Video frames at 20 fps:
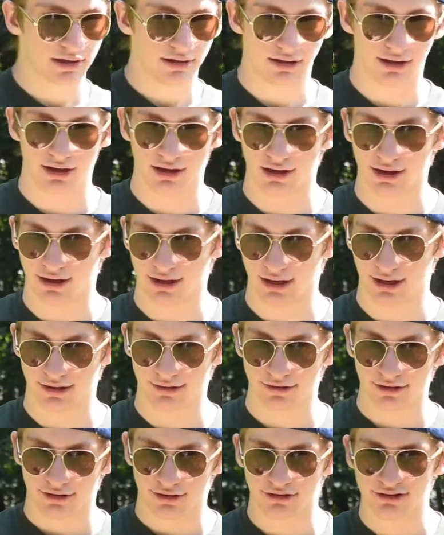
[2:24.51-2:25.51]

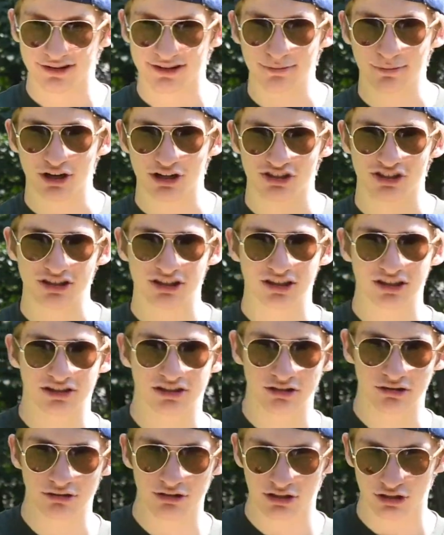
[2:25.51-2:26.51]
And there isn't much you could
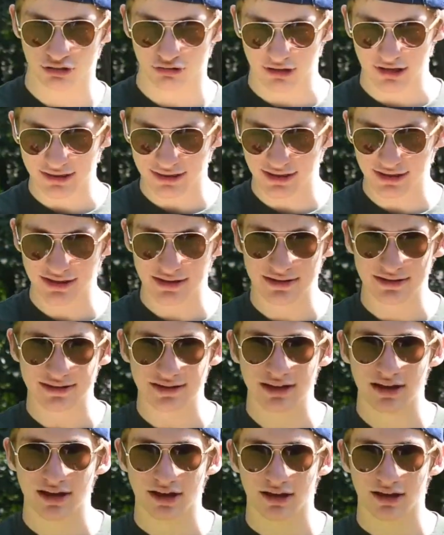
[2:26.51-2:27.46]
do to treat this.